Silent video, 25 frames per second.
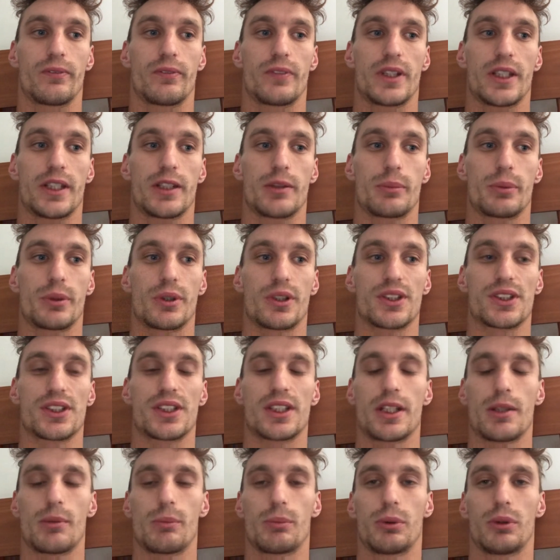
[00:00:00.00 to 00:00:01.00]
the
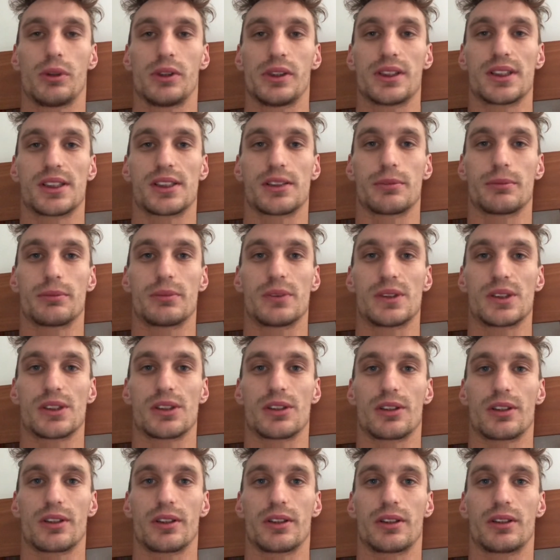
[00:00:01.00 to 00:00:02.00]
person that bullies them has
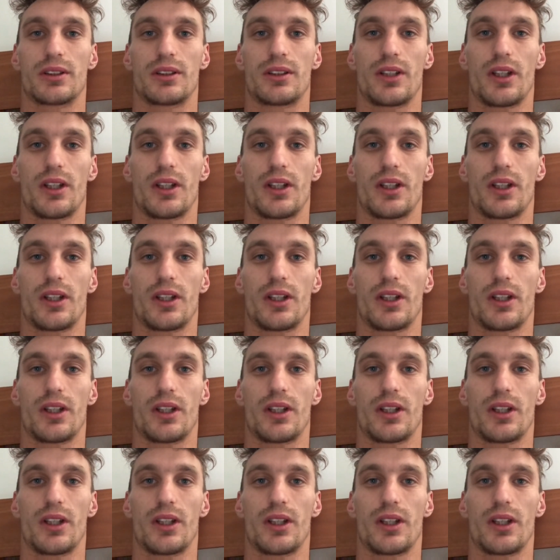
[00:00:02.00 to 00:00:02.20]
got to